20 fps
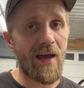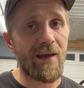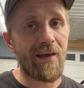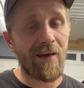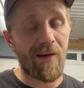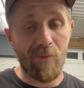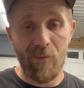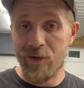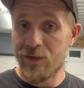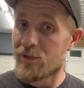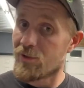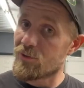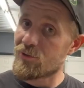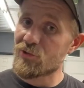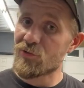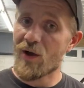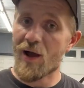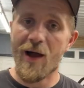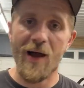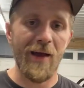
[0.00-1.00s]
and we do
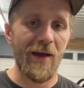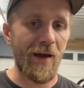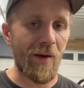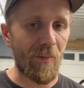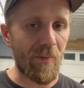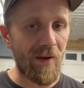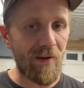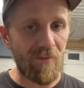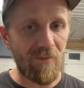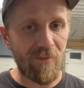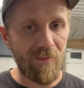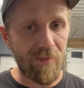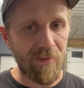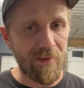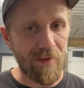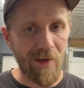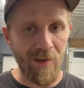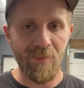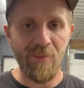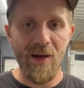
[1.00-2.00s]
try, and we've
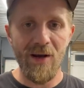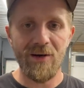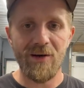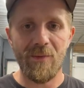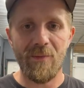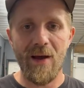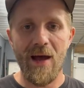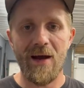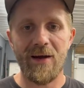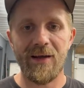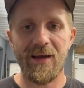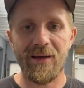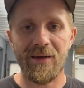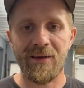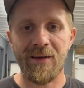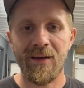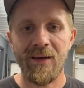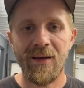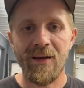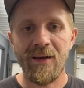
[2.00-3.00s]
done better about it,
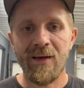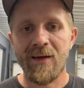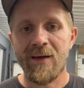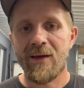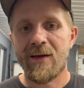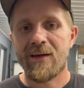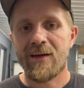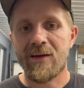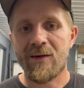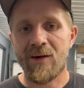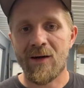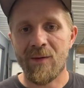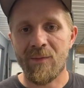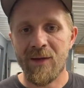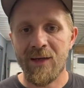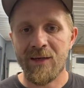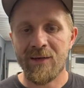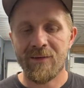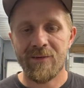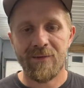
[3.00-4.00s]
and you know what I
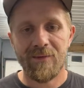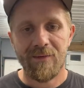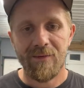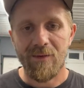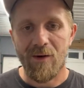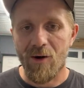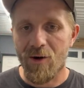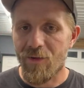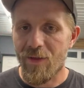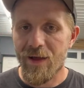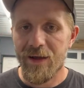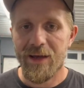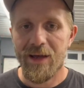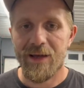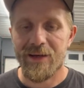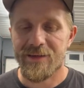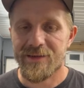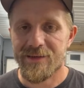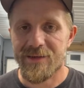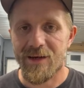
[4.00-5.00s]
mean? All that kind
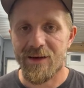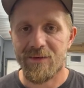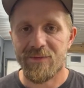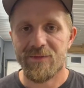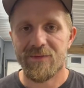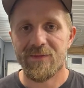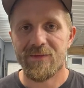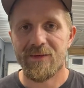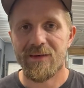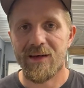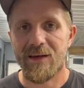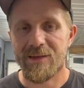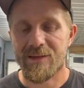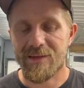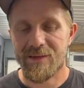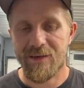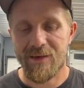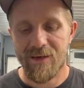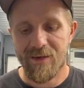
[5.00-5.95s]
of stuff. It's,